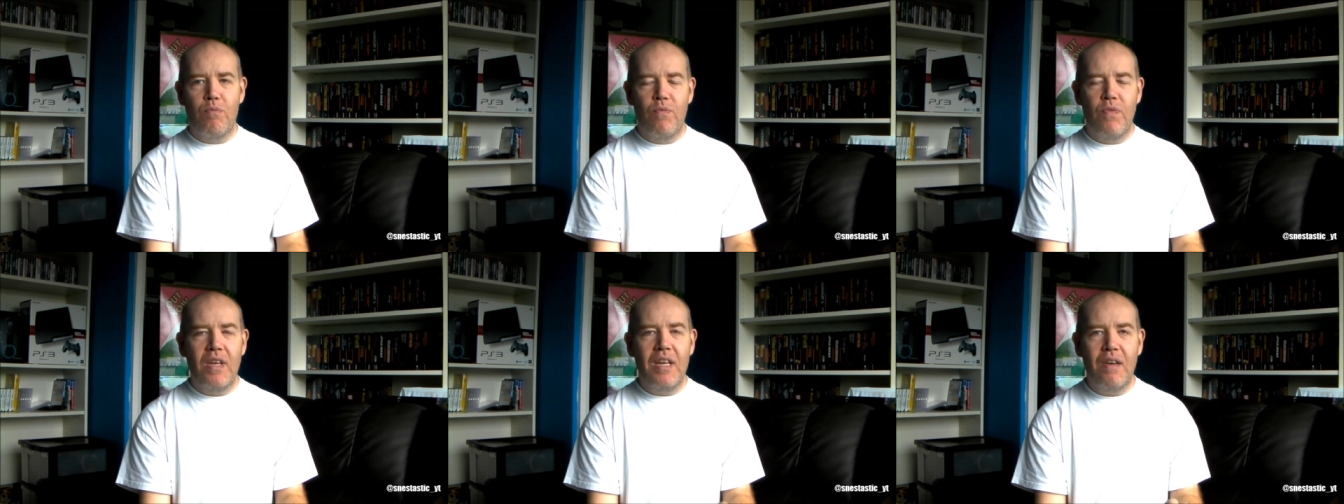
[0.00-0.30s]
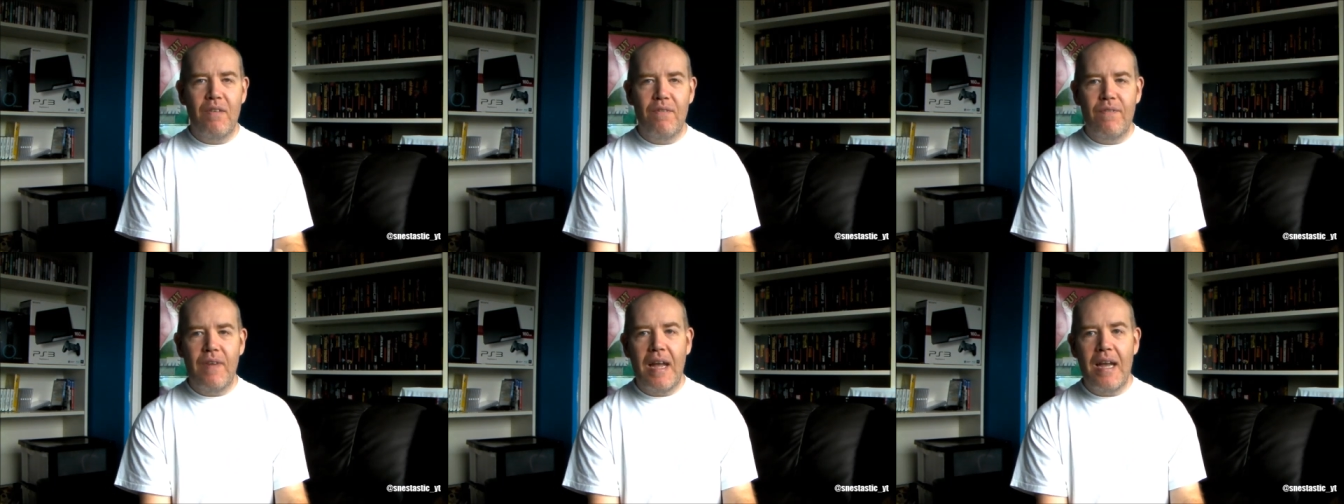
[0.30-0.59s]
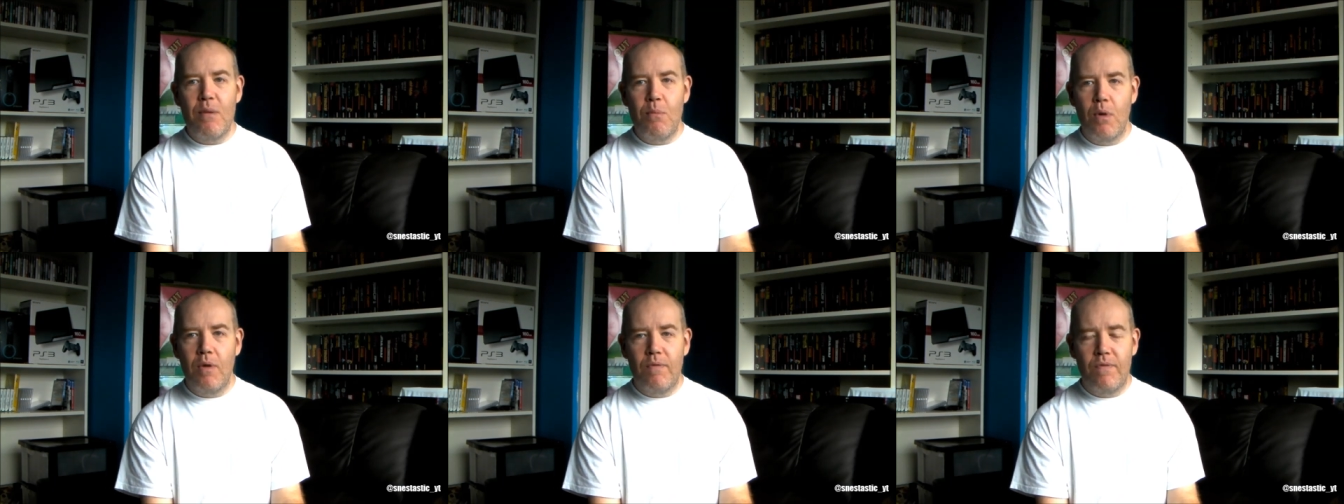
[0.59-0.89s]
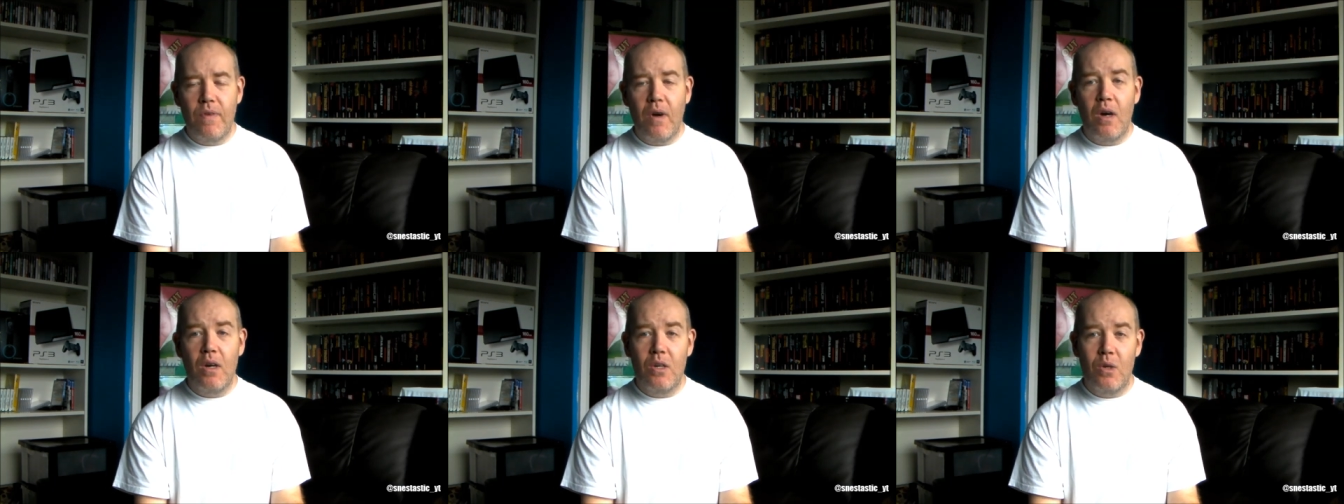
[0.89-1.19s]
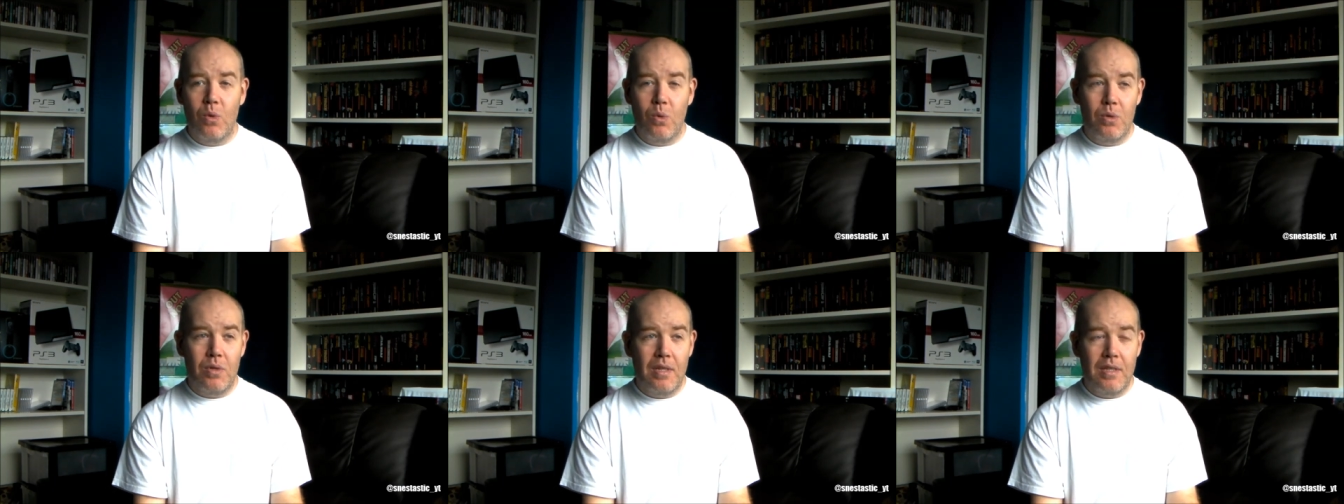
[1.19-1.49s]
thing I found with
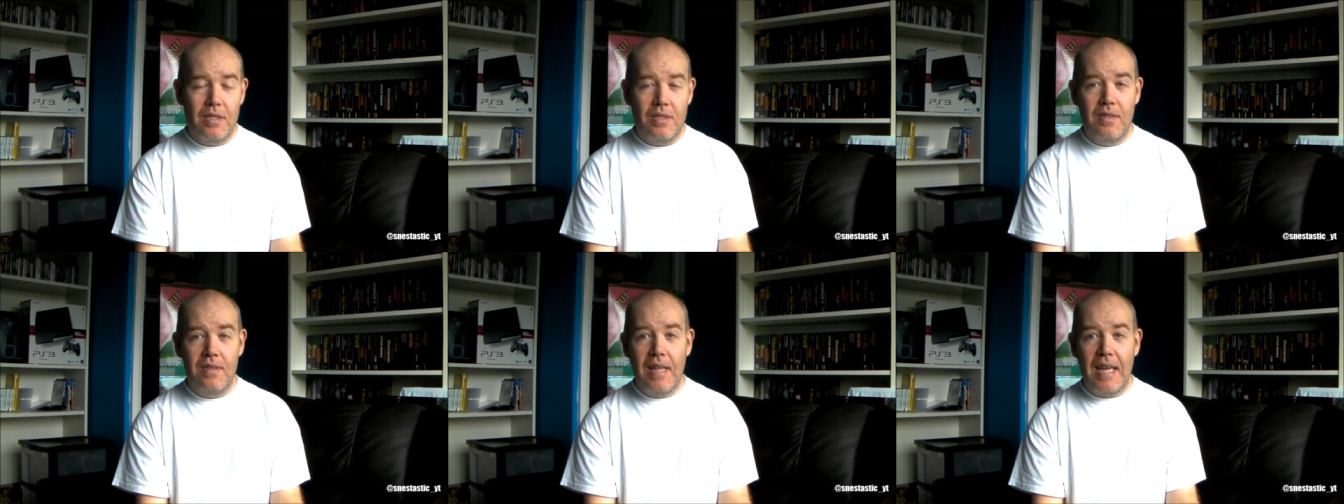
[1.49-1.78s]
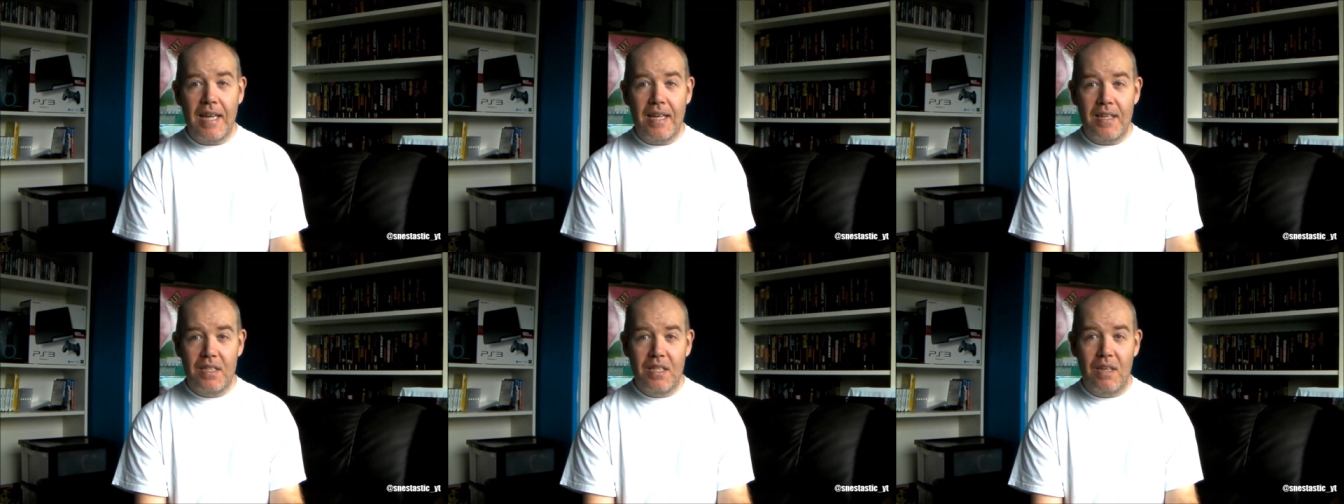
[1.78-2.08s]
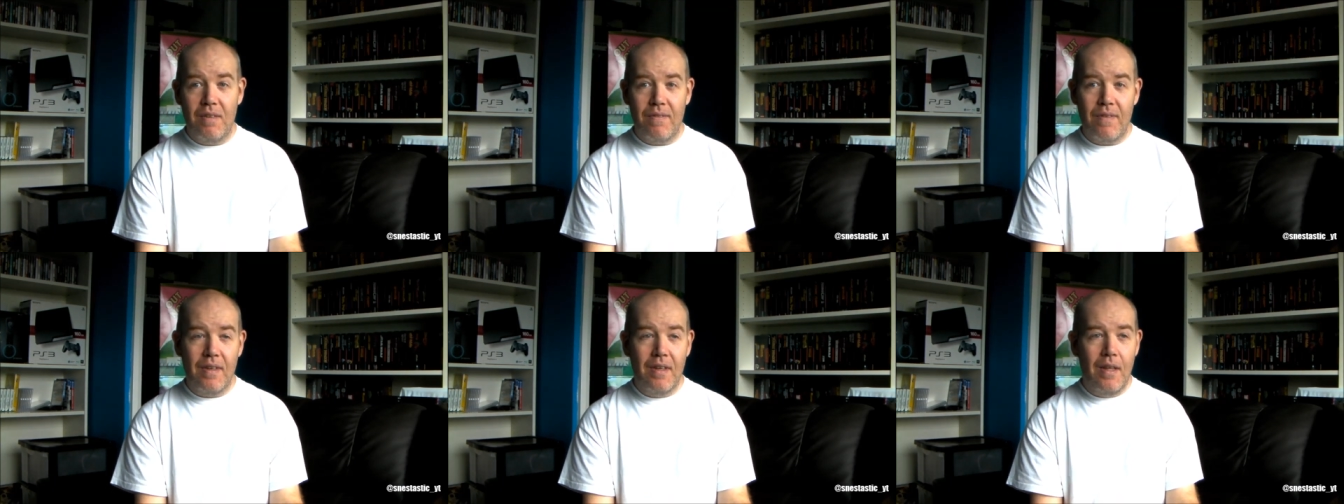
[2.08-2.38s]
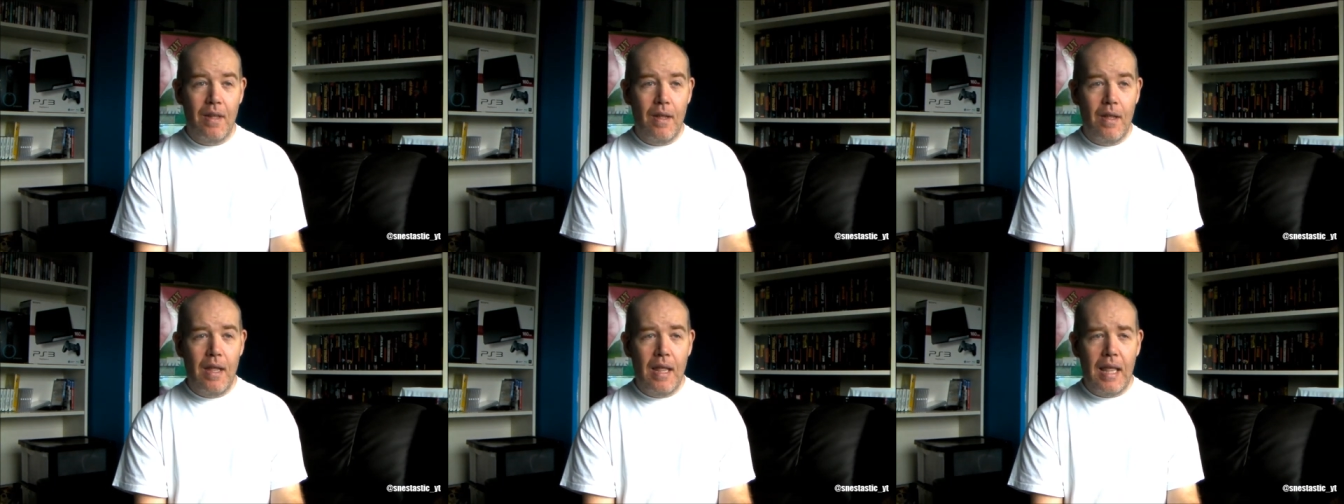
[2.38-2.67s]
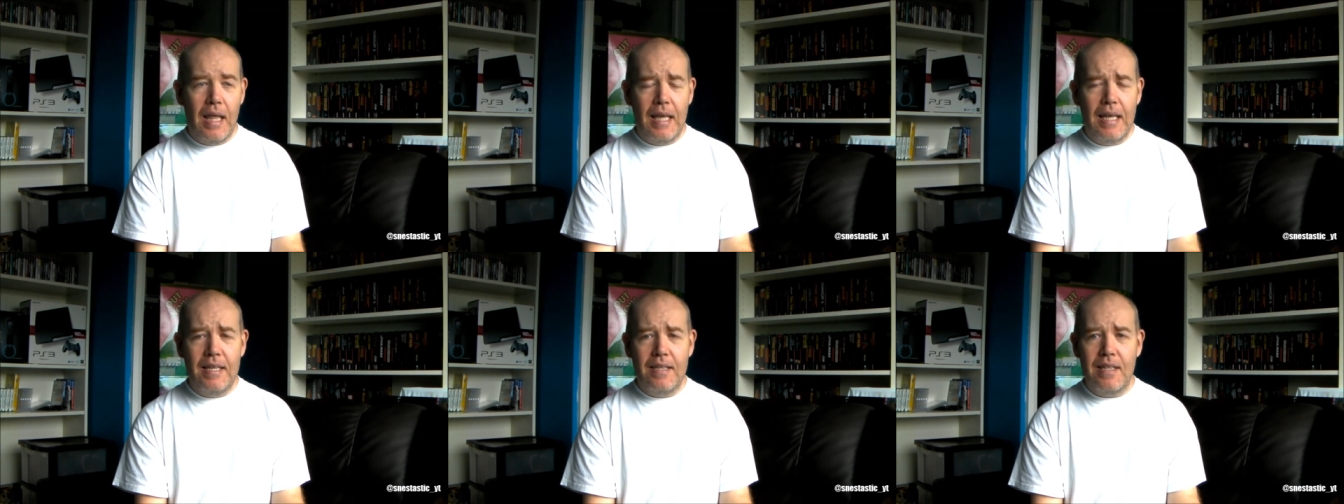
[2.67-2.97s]
vinyl that's negative
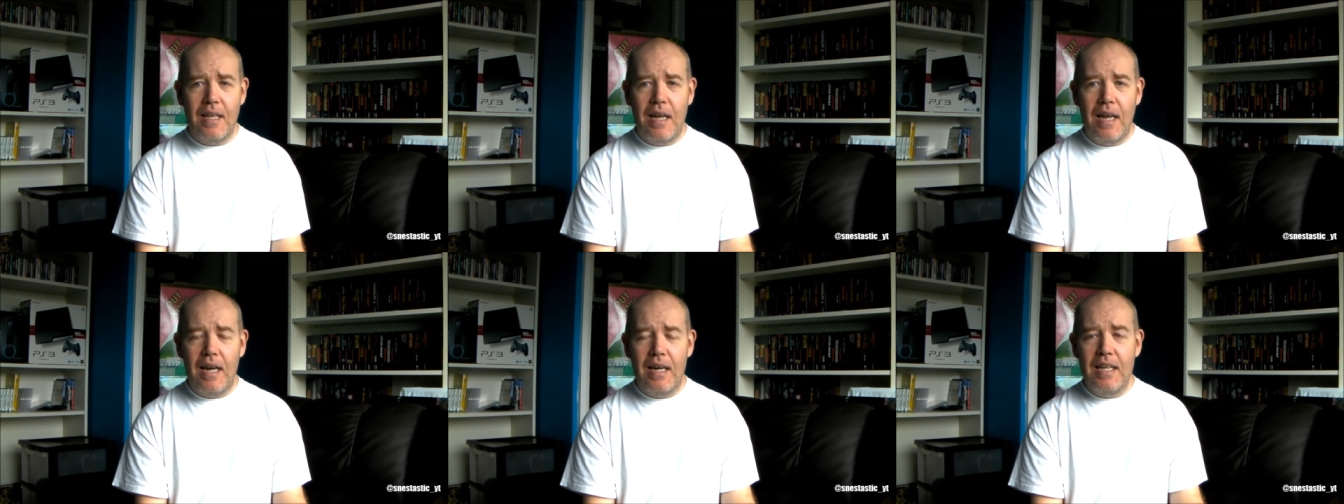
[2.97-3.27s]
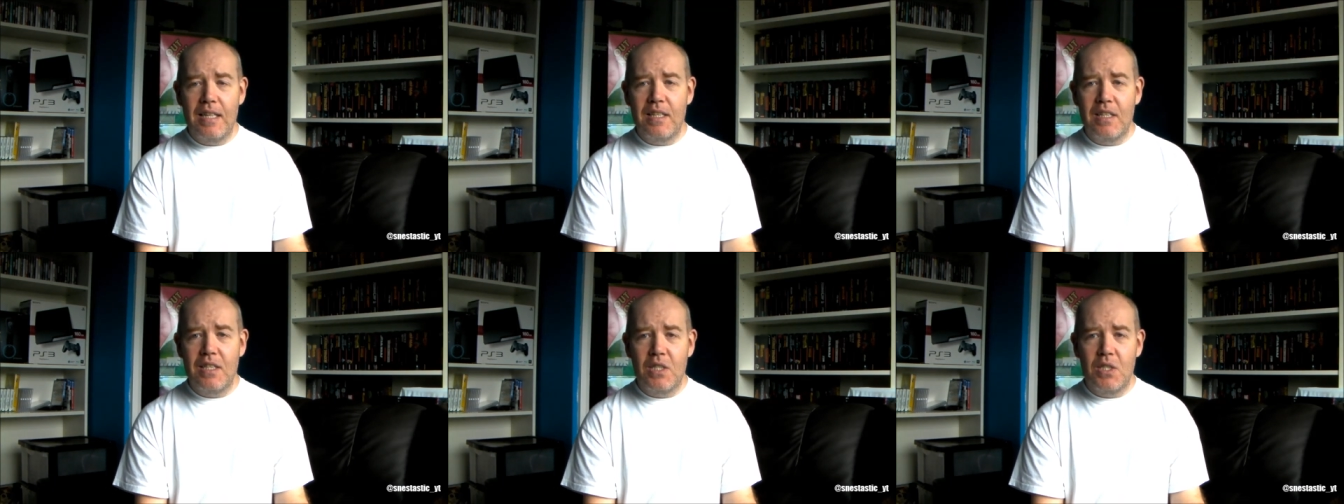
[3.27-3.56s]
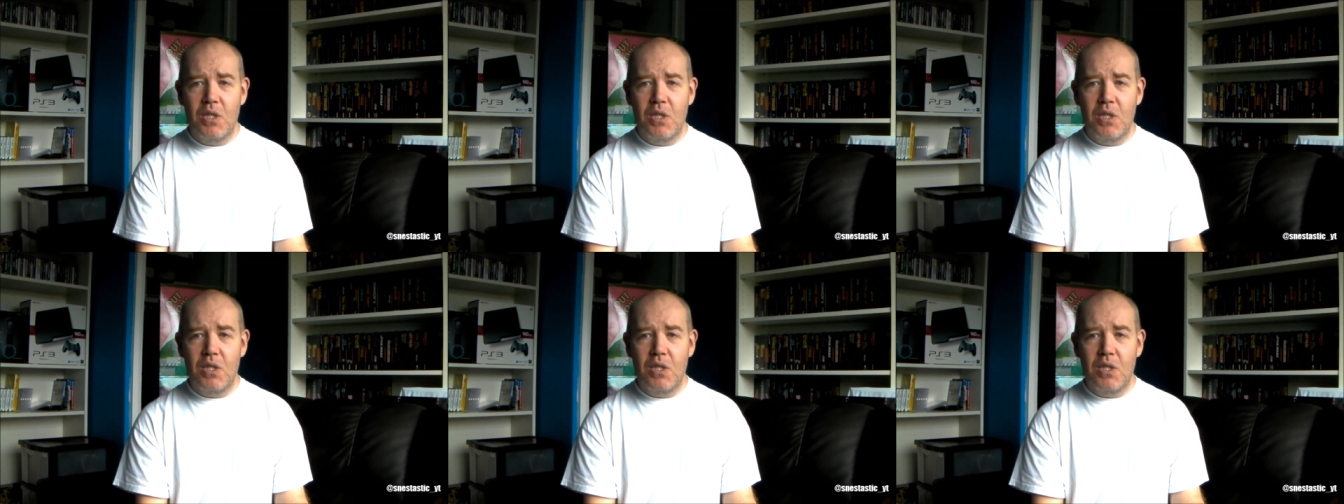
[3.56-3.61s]
is that I listen